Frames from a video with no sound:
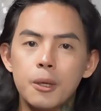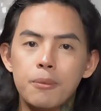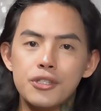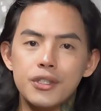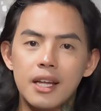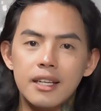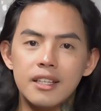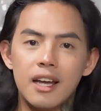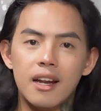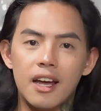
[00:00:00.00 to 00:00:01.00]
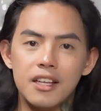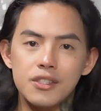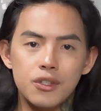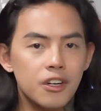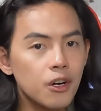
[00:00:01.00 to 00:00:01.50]
their personality
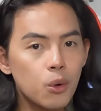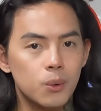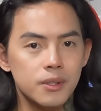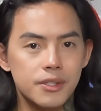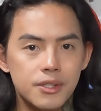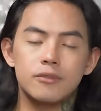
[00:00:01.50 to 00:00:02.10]
aligns to their goals.